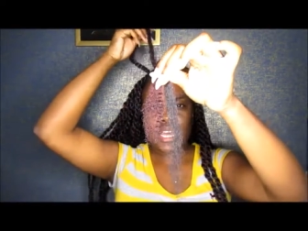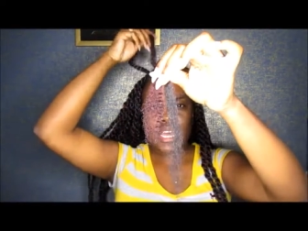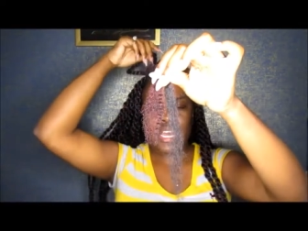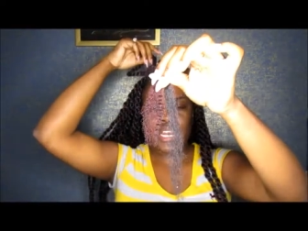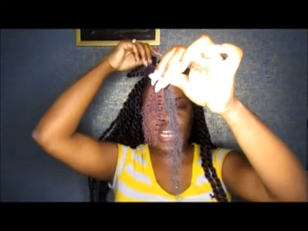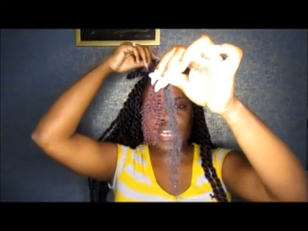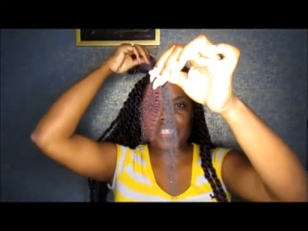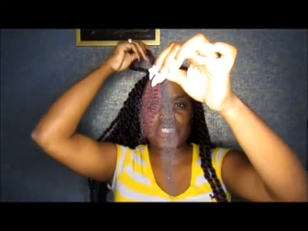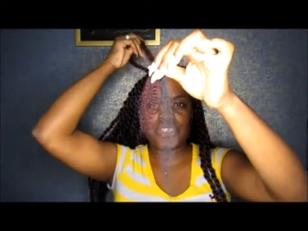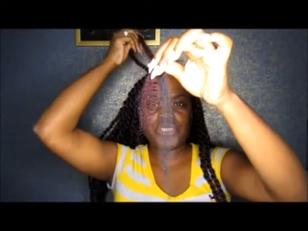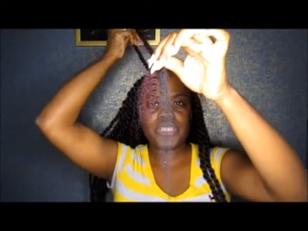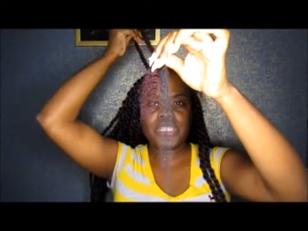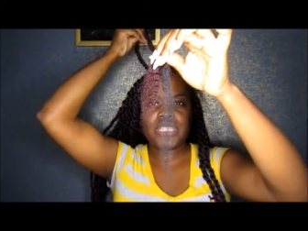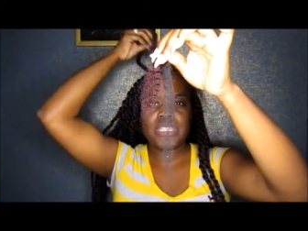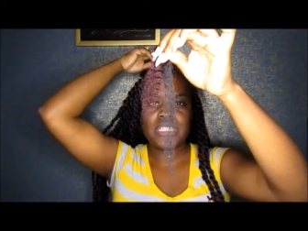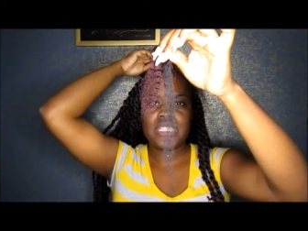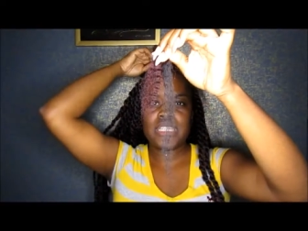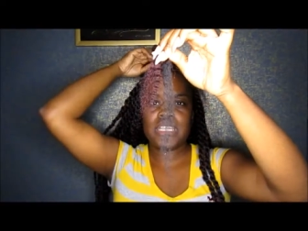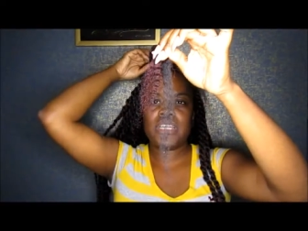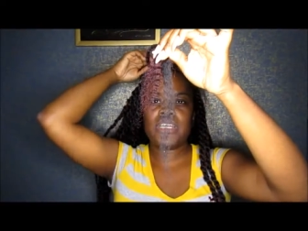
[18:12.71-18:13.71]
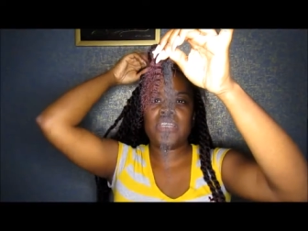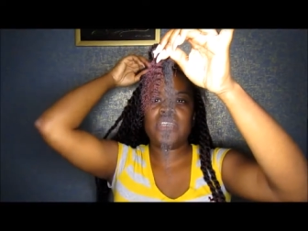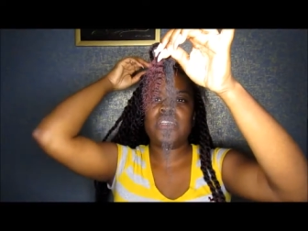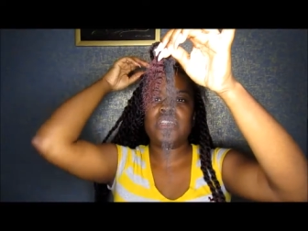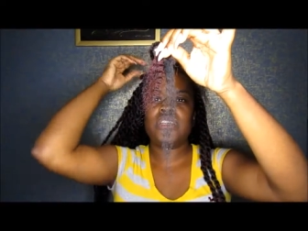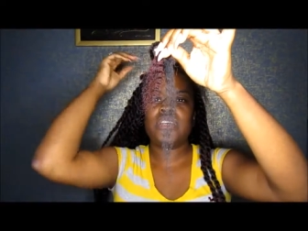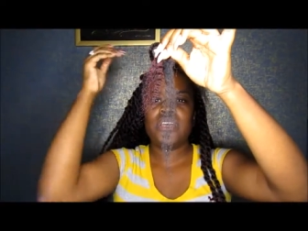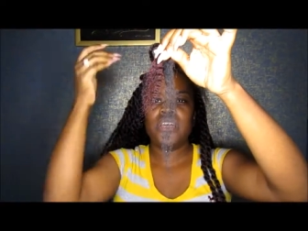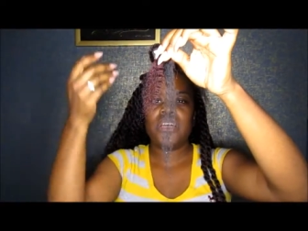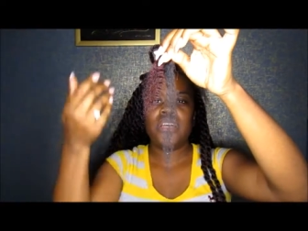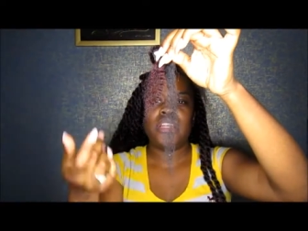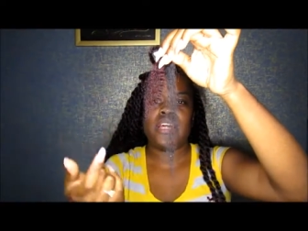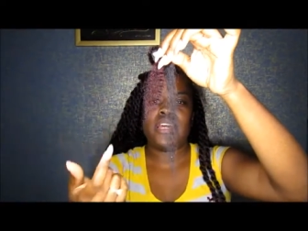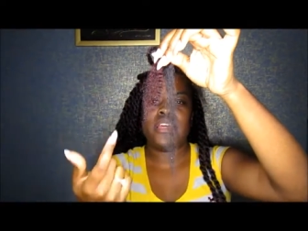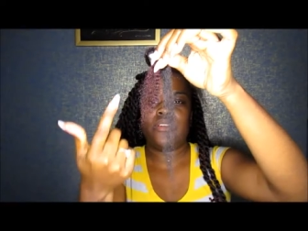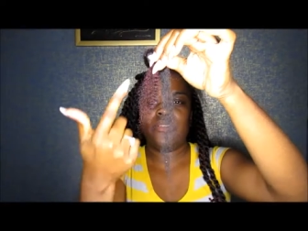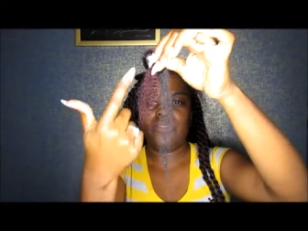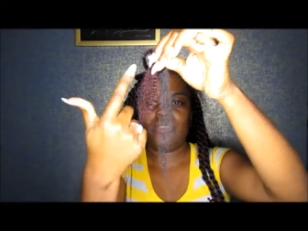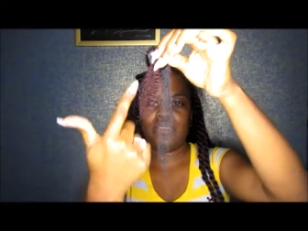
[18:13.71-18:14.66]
and as you can see, like